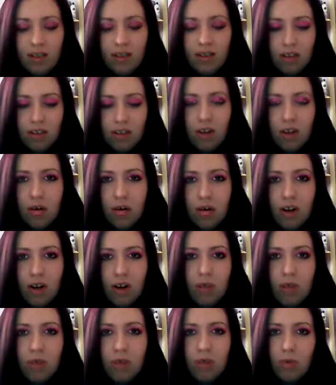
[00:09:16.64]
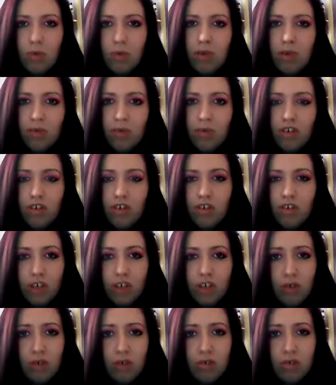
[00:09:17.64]
they're so close so when ginger
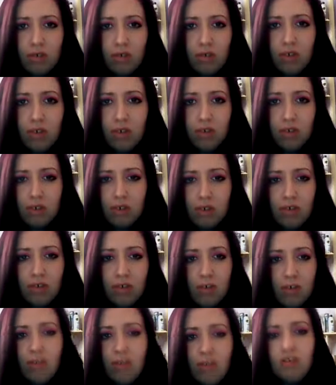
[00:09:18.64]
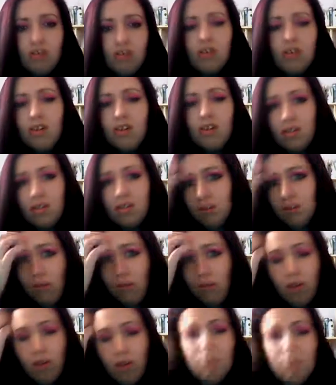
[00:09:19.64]
goes through this transformation and this sort
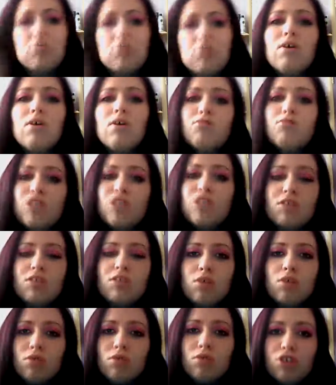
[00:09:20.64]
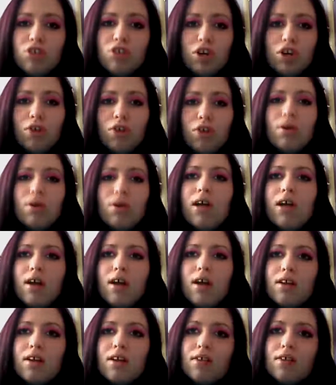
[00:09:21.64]
of horrible time she doesn't know what to do
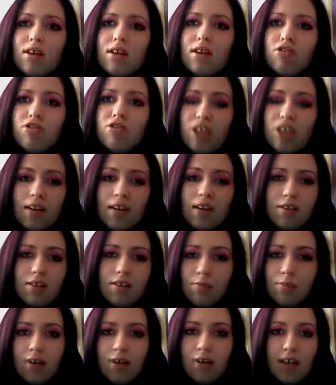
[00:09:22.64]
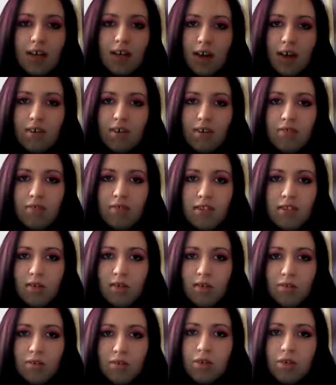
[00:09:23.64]
and the, and she has to break out of this
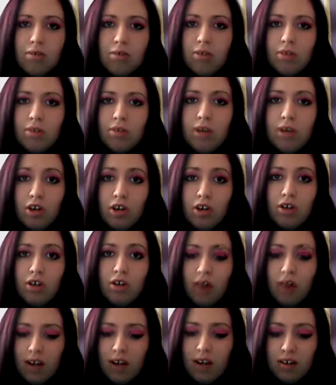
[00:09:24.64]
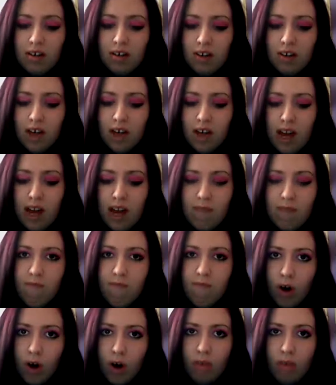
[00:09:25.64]
little twosome and and
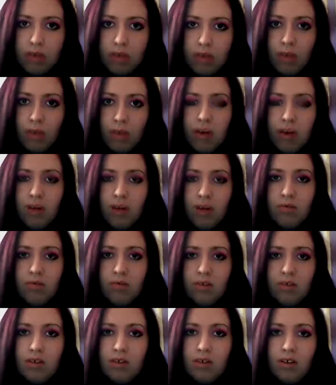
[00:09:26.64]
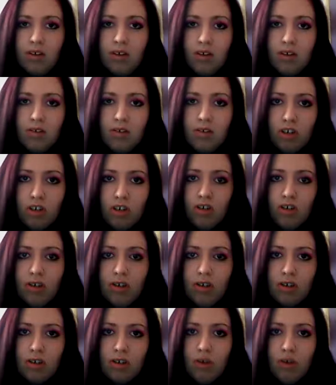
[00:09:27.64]
involve someone else to try
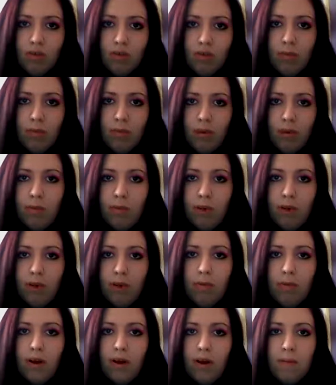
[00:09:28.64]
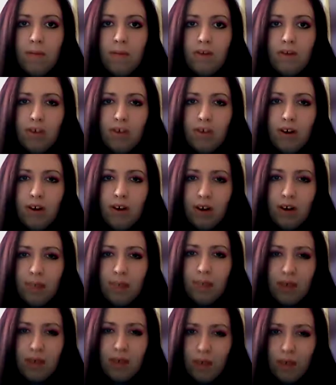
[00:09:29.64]
and solve the problem and she kind of
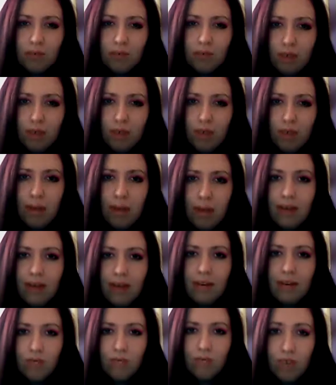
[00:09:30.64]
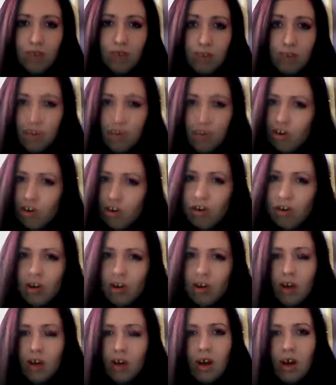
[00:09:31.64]
becomes more independent and really
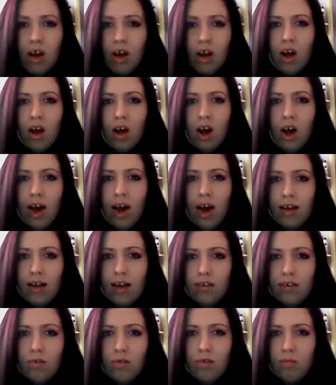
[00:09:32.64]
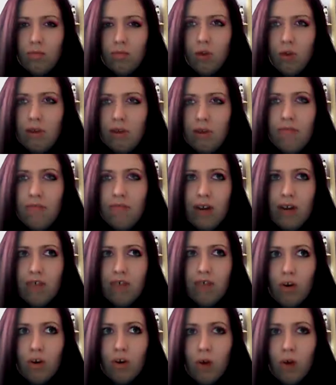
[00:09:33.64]
strong and one of my
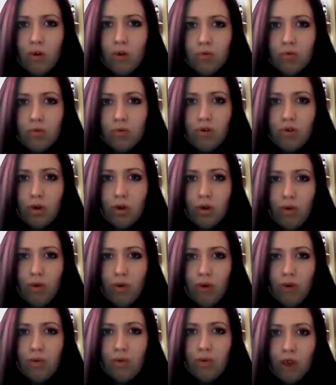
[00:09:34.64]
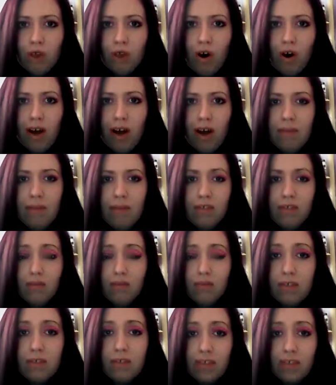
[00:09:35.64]
favourite quotes of all time is
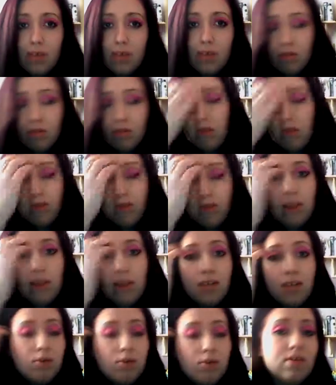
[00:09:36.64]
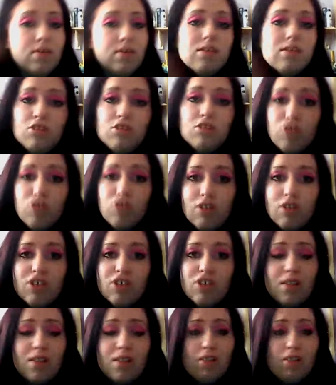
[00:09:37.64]
from the sequel. There are three of these movies, it's a
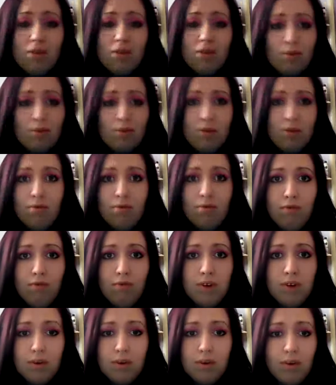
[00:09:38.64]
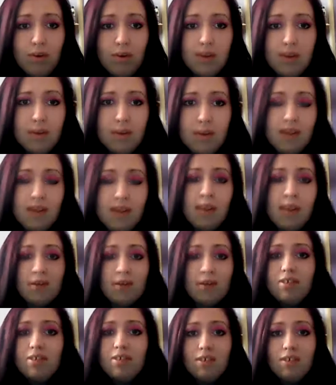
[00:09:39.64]
trilogy. The third one was awful. I don't know why they made that, but
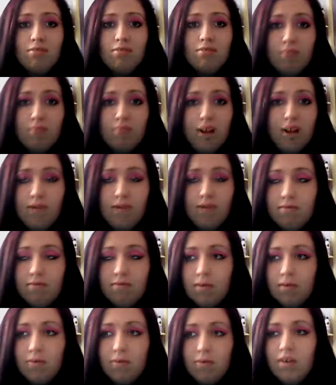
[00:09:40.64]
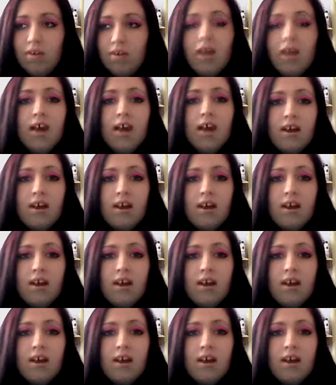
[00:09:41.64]
I still love all of it.